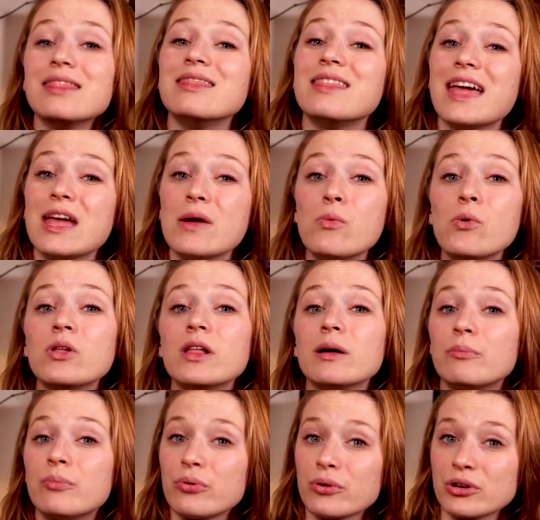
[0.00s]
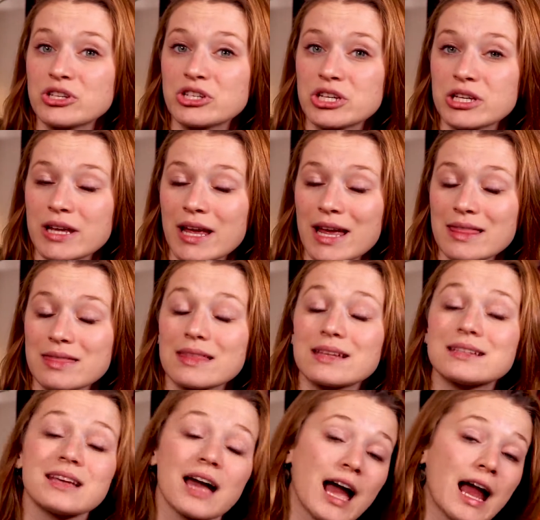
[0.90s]
They will appreciate
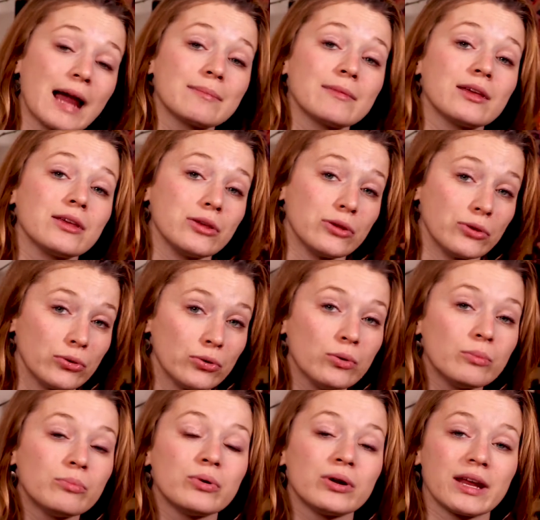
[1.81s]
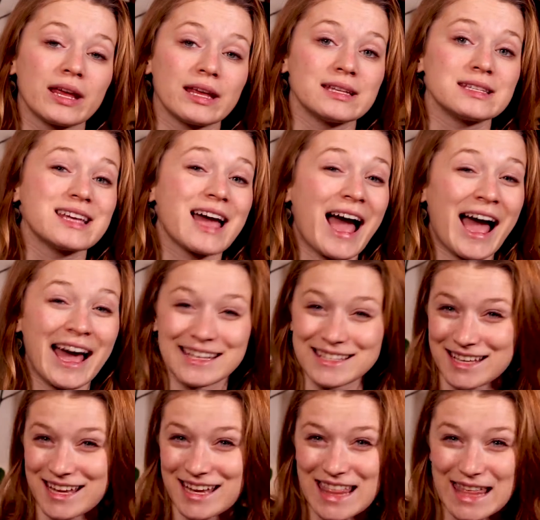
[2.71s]
the time that you put into
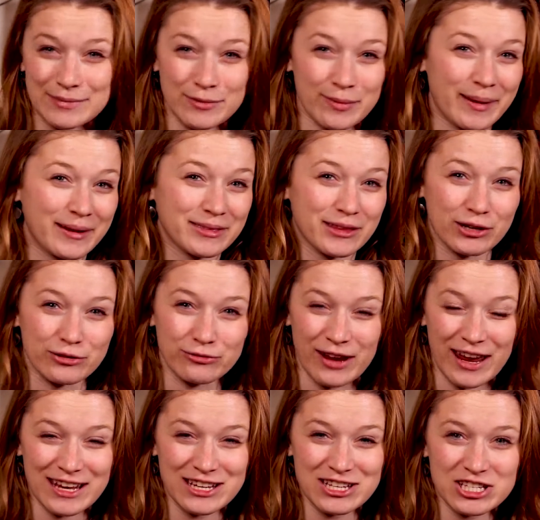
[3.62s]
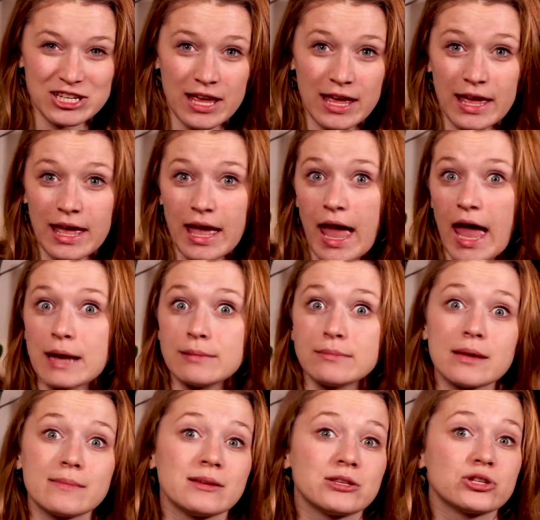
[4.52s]
asking them about their range and
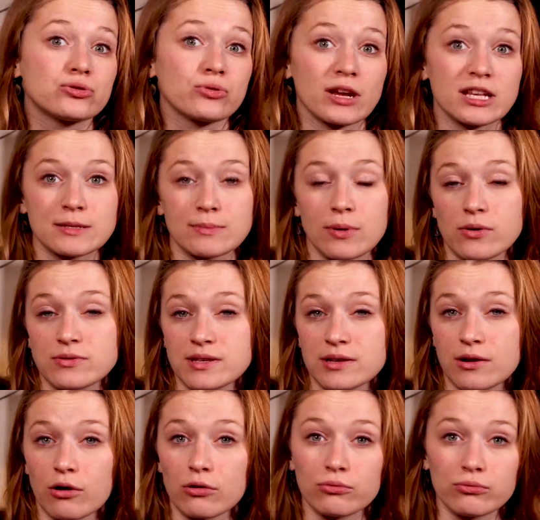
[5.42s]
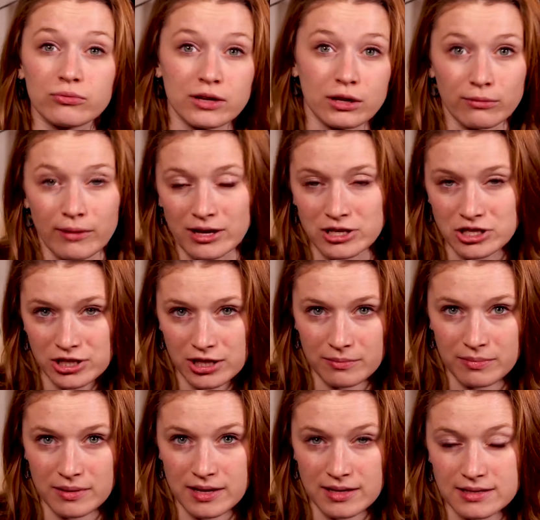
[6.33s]
maybe transposing or rearranging
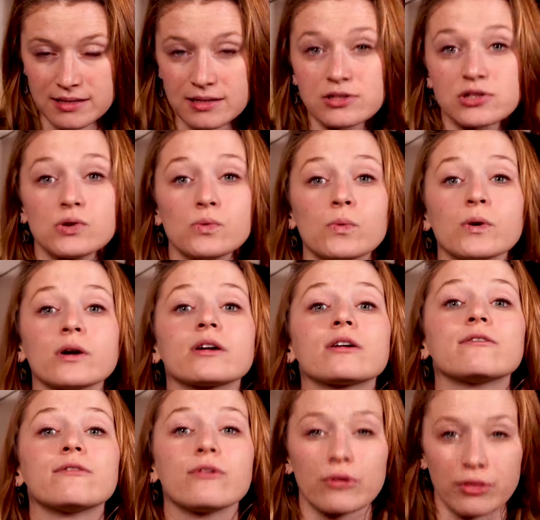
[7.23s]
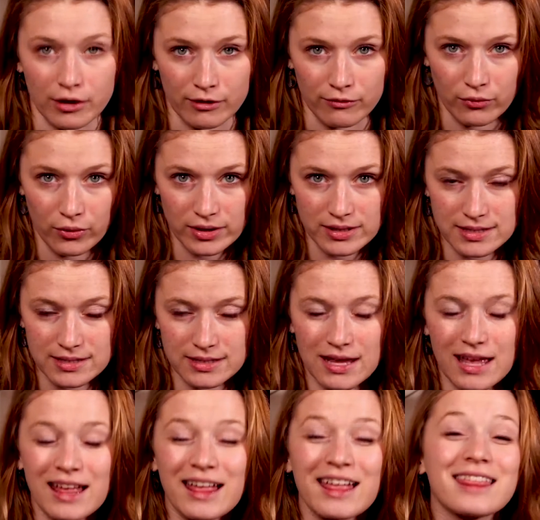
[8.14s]
a piece to work for their voice.
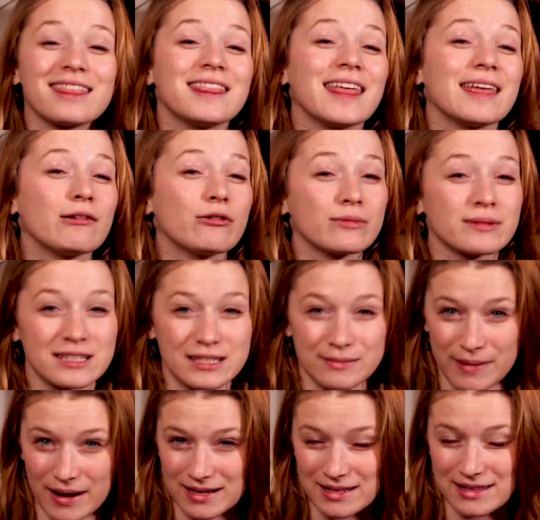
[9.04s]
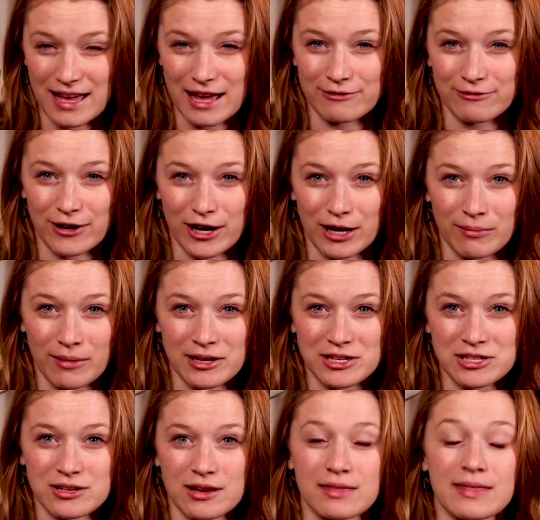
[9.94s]
They will respect that very
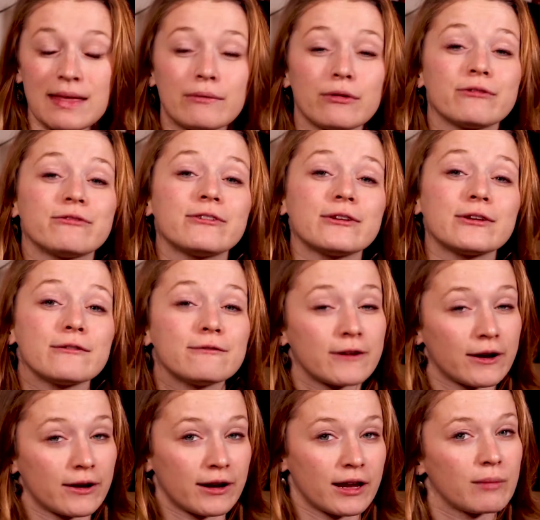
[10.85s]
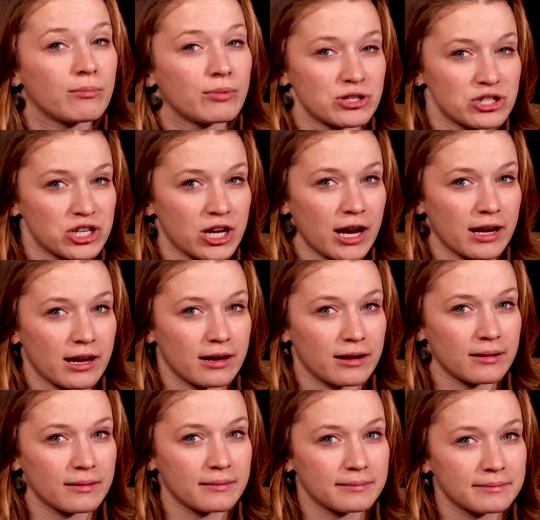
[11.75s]
much and they will feel very appreciated.